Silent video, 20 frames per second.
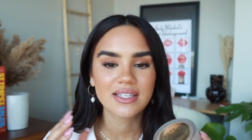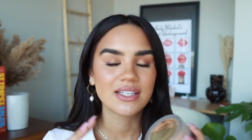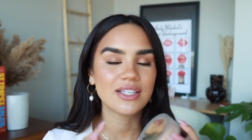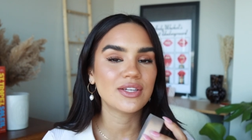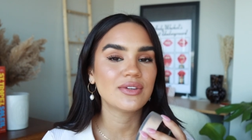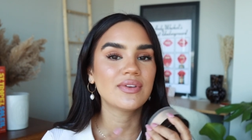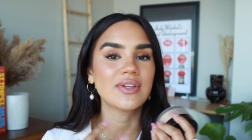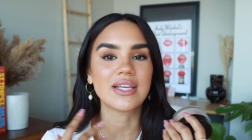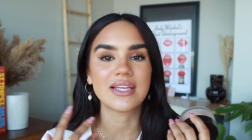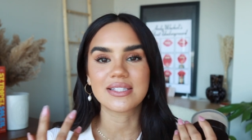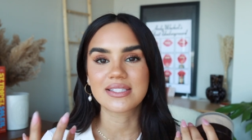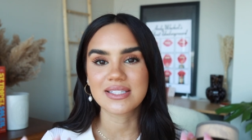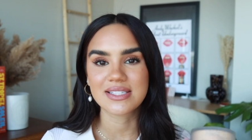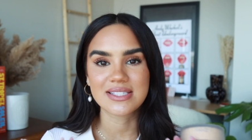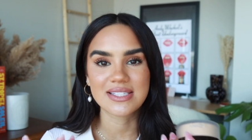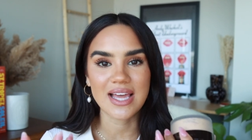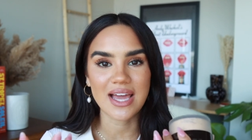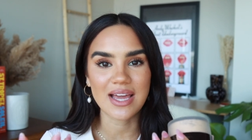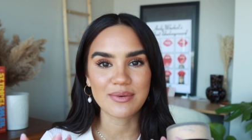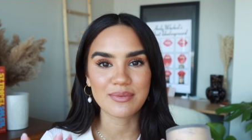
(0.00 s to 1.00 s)
you need to
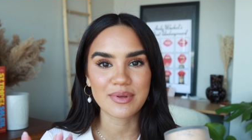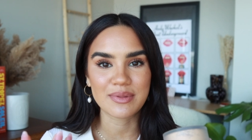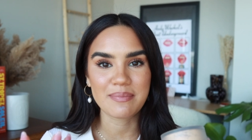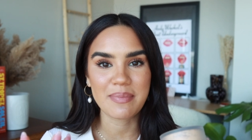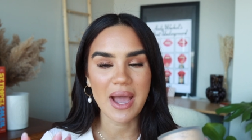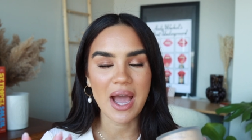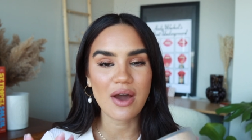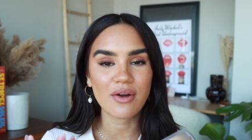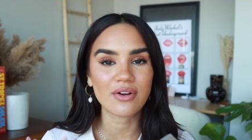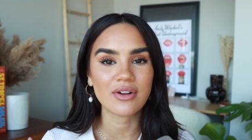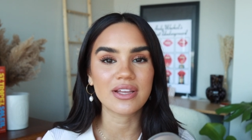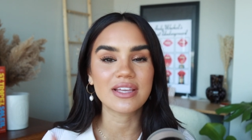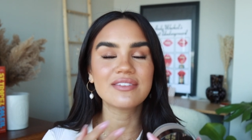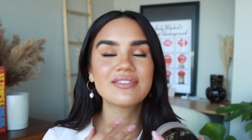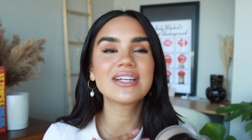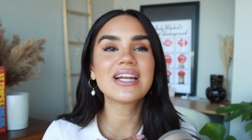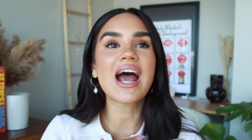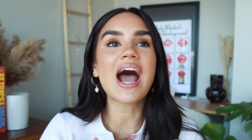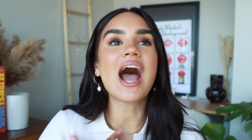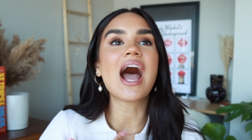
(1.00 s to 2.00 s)
set with powder.
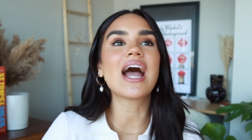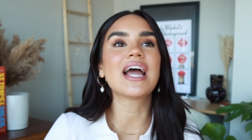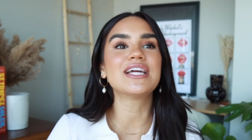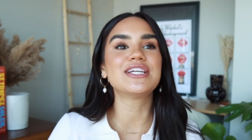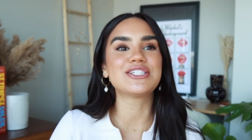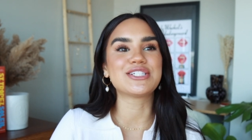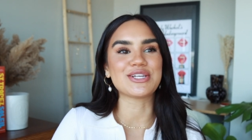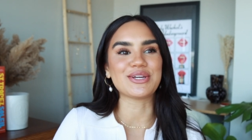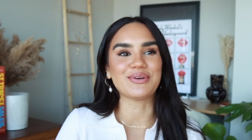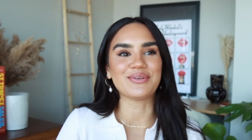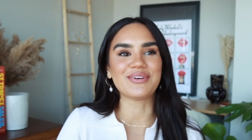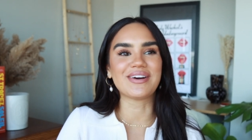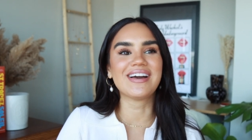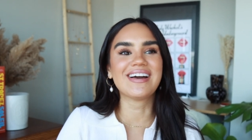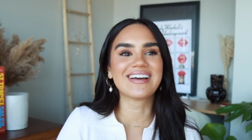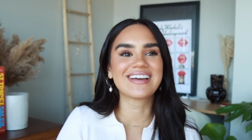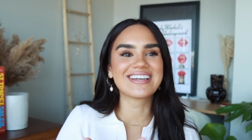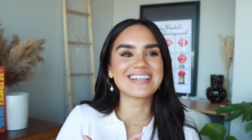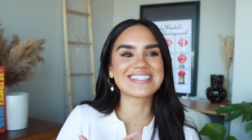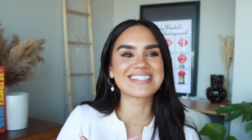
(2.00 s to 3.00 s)
Even I do,
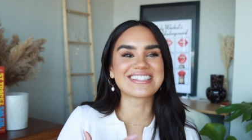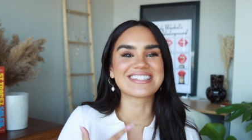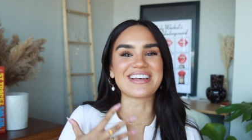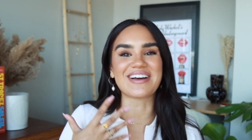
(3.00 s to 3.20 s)
because